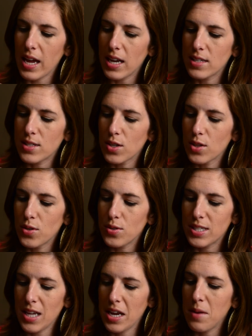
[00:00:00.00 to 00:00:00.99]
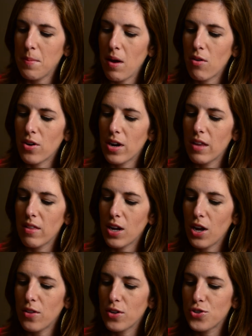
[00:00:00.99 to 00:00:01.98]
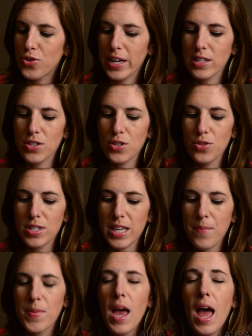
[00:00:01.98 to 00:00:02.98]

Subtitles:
It is the loose setting powder in the color translucent.